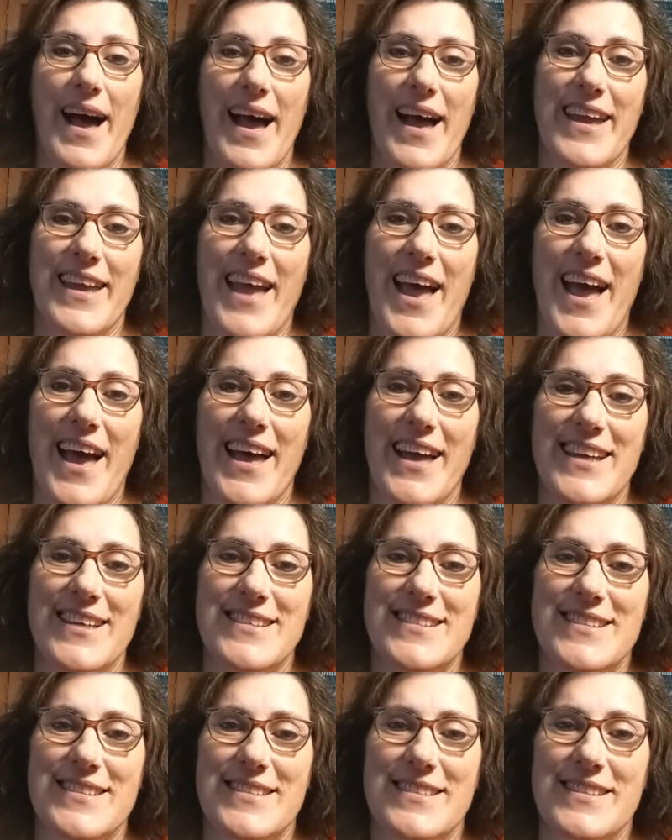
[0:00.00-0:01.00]
Hi
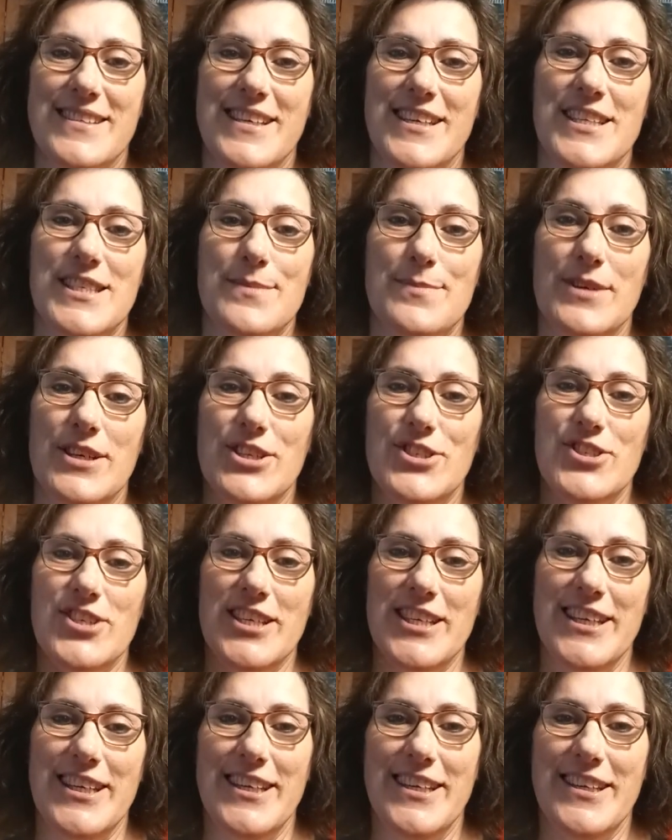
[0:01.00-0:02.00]
guys, it's me
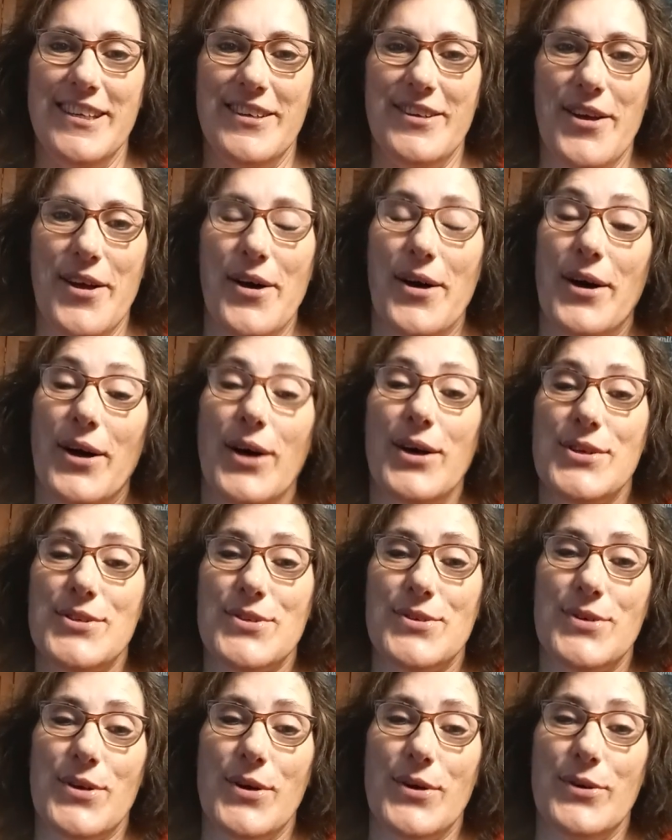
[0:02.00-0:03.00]
Janine,
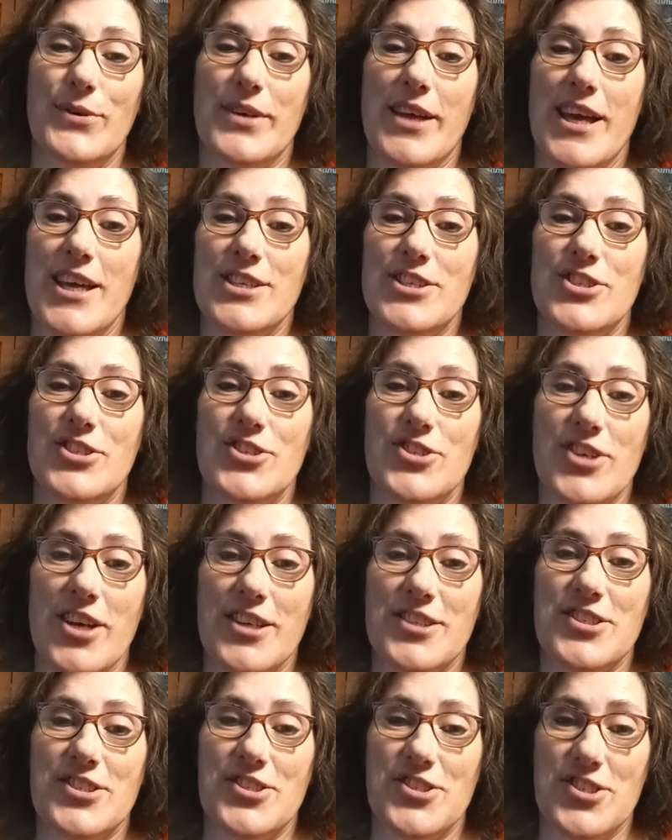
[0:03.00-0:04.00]
also known as
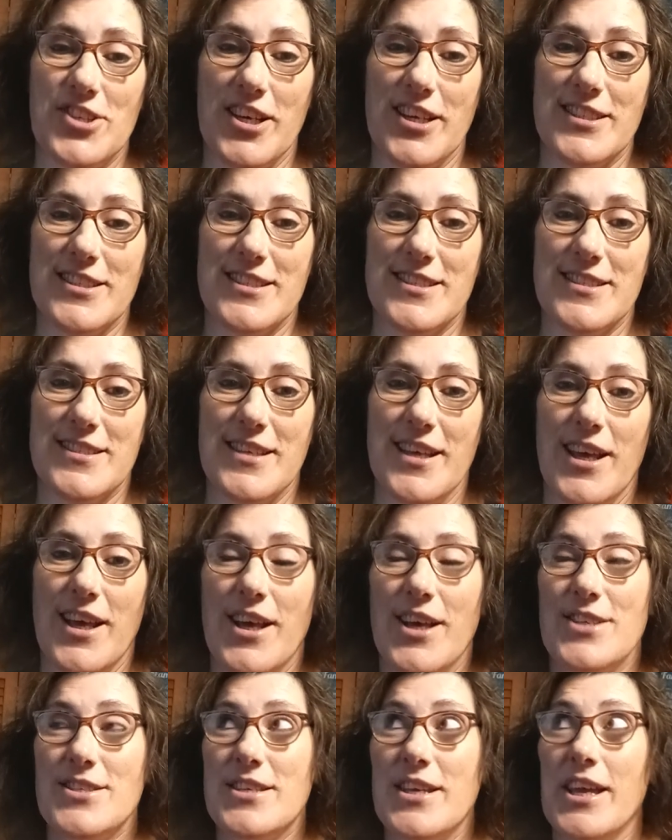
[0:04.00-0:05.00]
Just Juts.
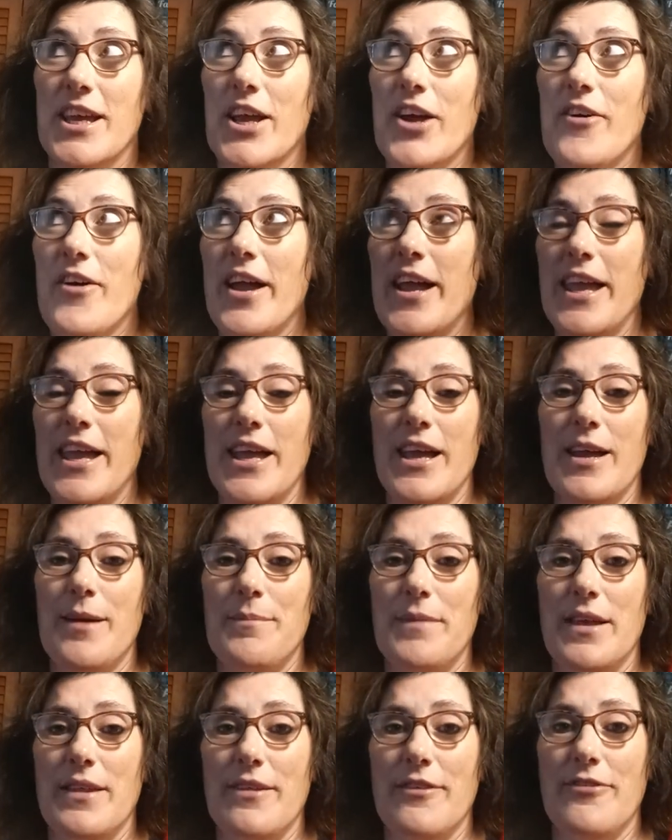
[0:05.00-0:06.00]
So here I
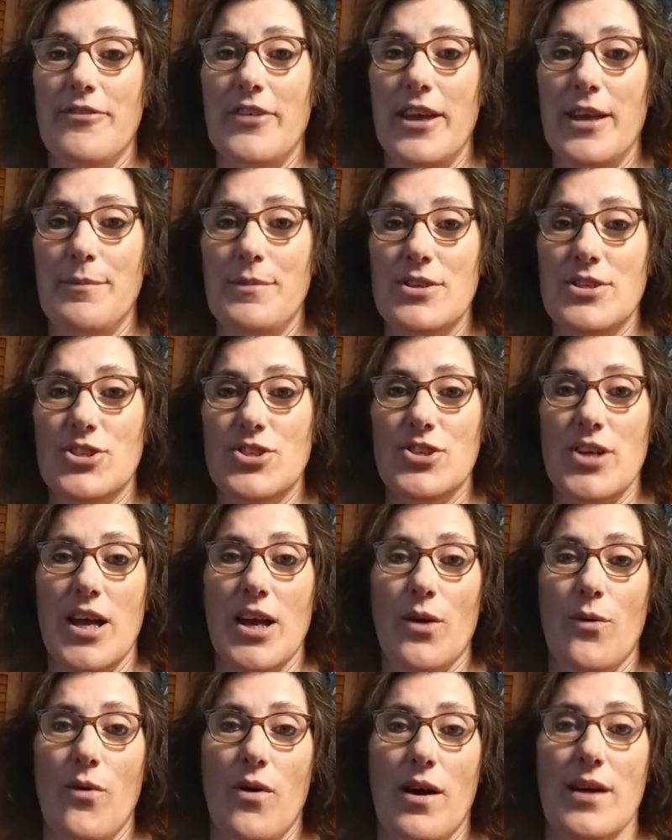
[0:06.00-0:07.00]
am in the famous
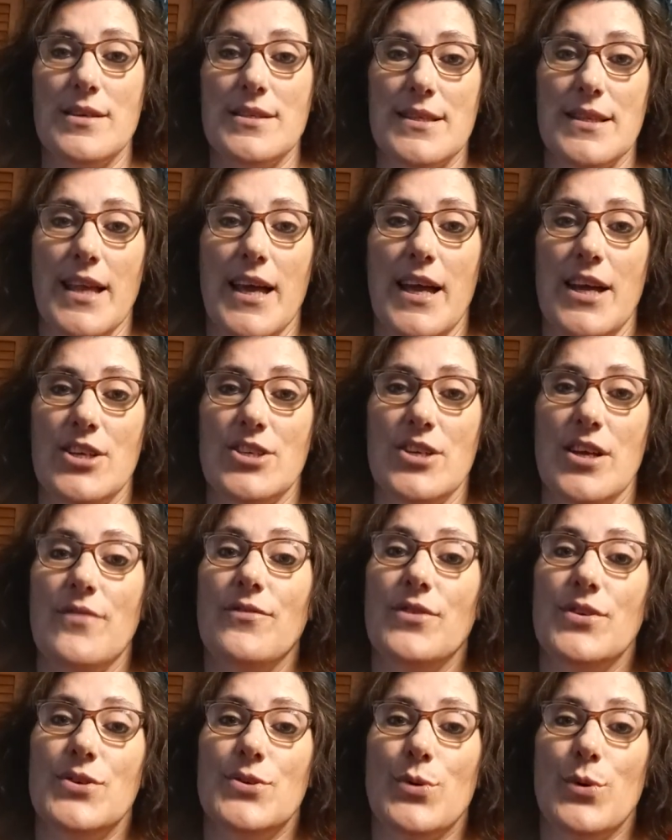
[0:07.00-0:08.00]
Jaguar /
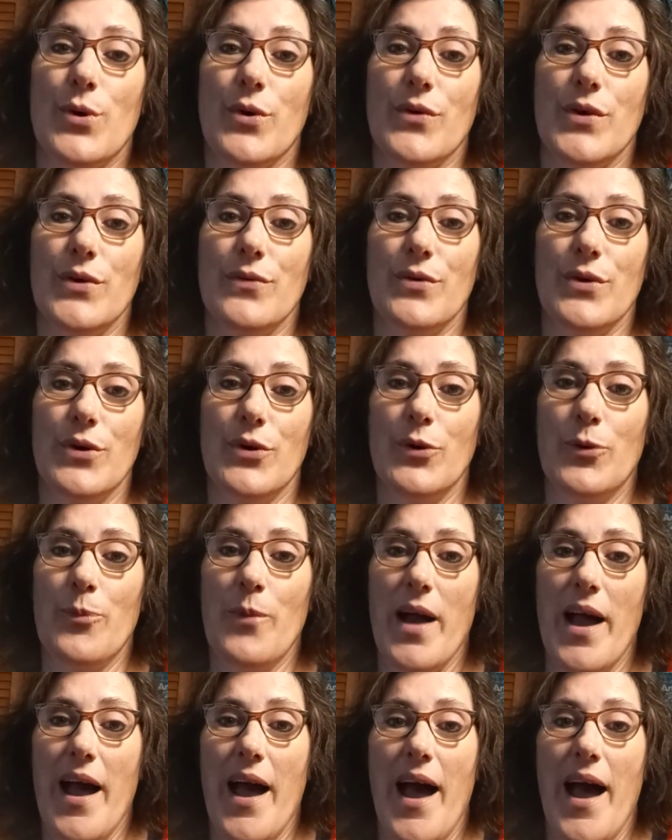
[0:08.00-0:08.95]
inventory room,